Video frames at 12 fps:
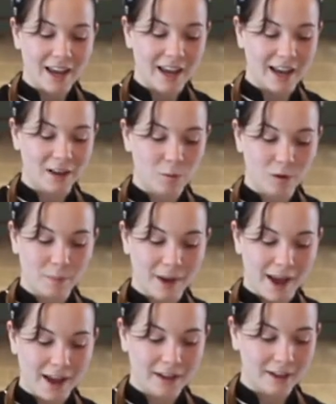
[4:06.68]
And we're
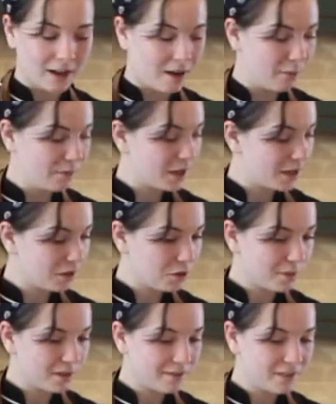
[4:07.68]
back. We've done a
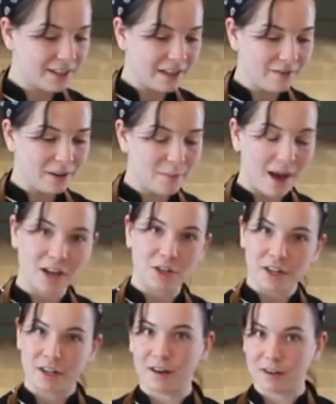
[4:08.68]
little bit of TV
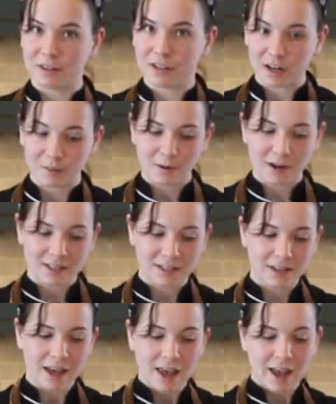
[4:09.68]
magic. Our duck
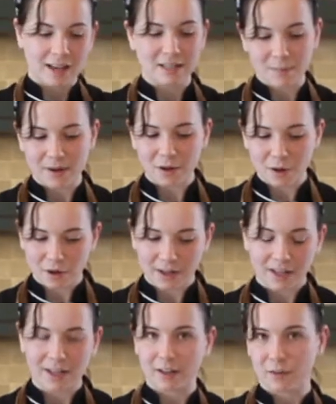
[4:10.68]
breast has been
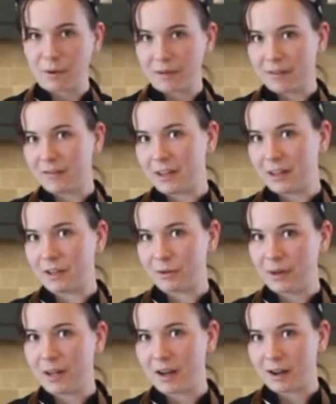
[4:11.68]
cooking in a 350
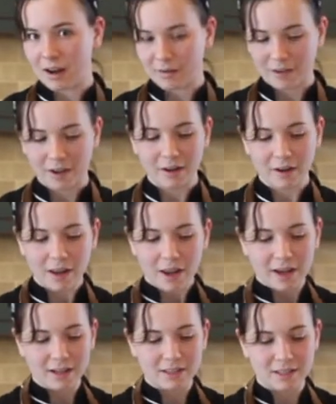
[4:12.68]
degree oven
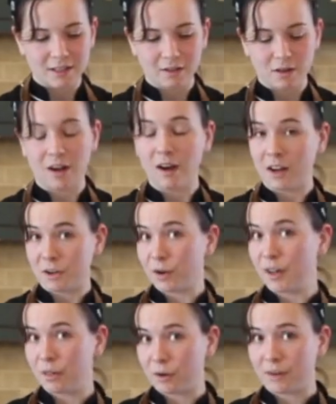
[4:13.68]
until
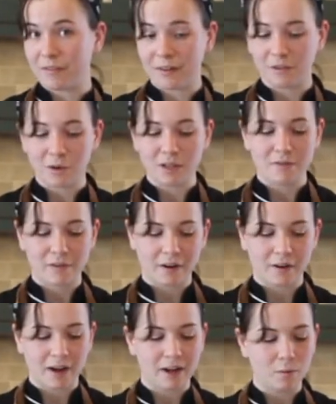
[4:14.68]
135 degrees
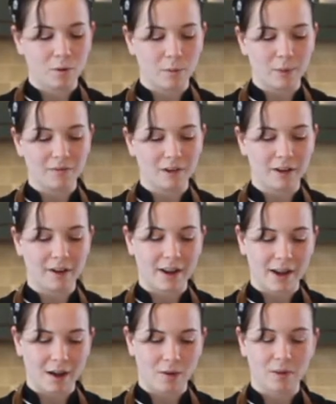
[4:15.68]
Fahrenheit, and what we've done
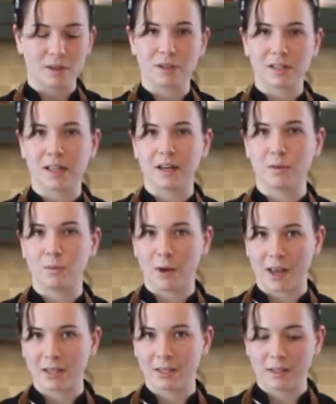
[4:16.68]
now is just let it
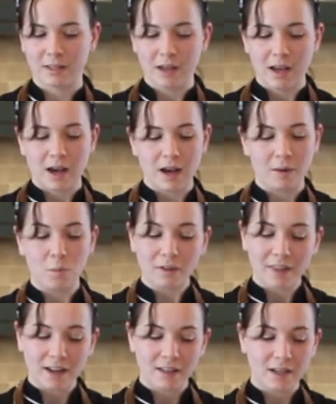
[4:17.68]
rest. And
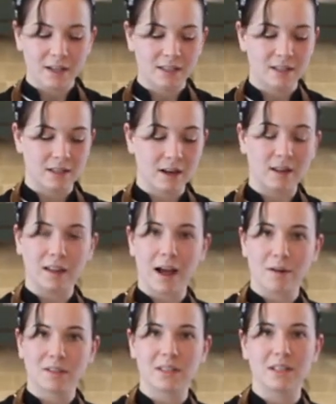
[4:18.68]
what that does is
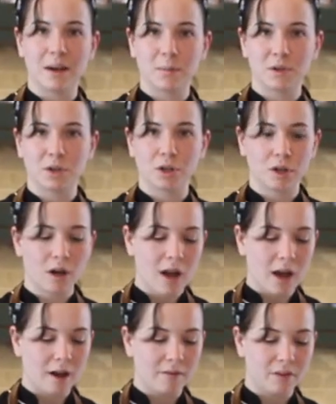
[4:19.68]
allows the temperature
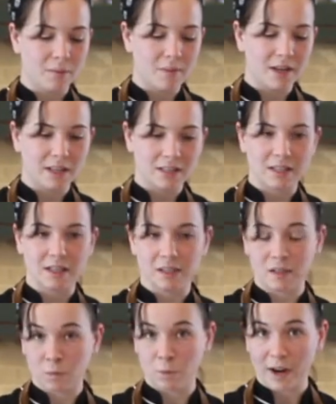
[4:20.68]
of the meat to
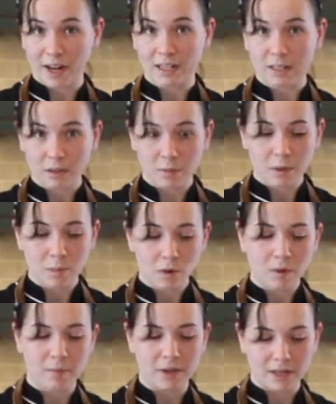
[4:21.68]
raise a little bit
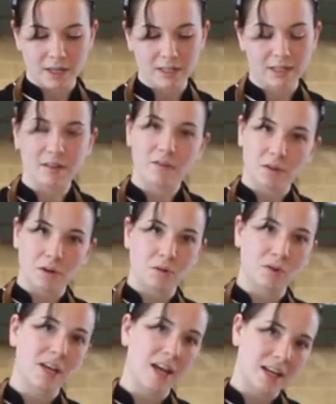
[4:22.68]
more, because even though
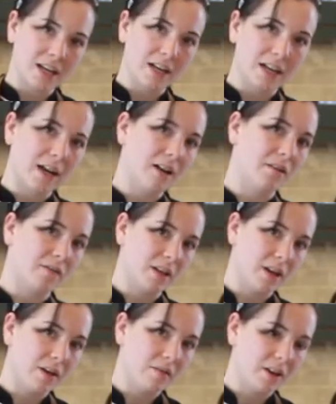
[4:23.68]
you're taking it out of
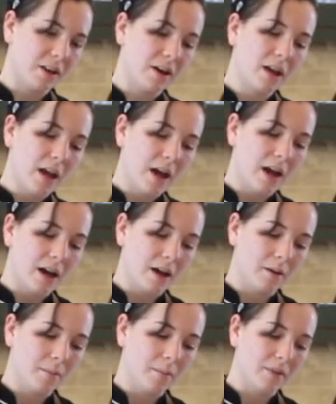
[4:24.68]
the oven,
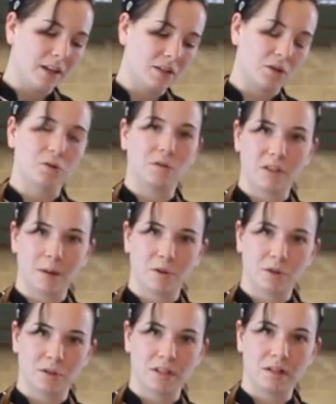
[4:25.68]
the internal
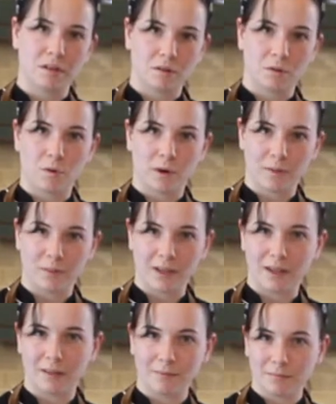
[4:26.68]
temperature is still going to
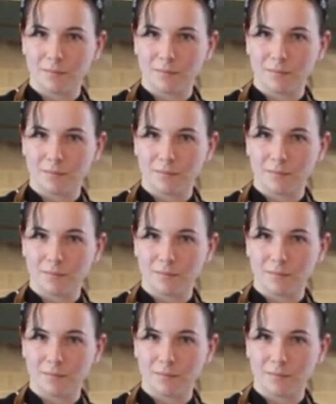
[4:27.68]
be